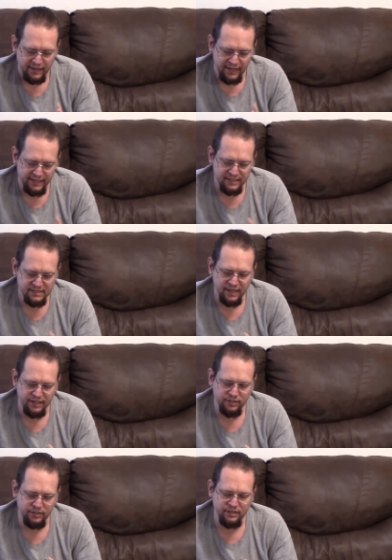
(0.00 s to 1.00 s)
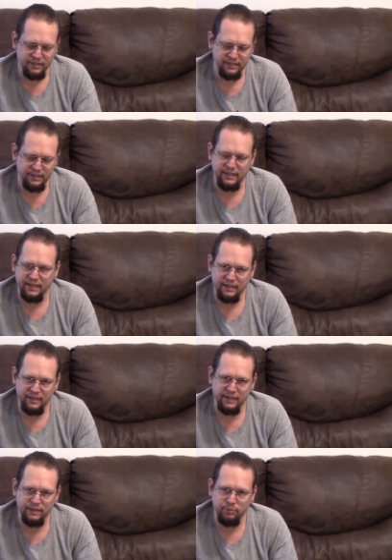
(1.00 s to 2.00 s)
and then it's got your
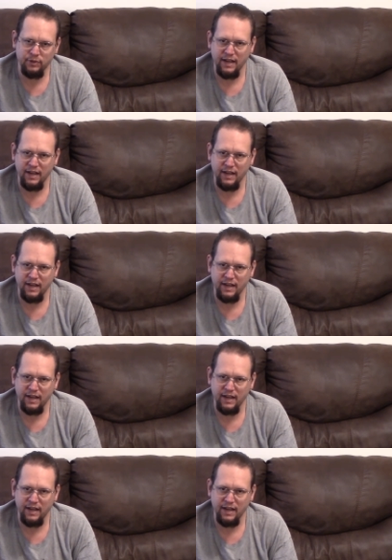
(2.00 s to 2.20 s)
input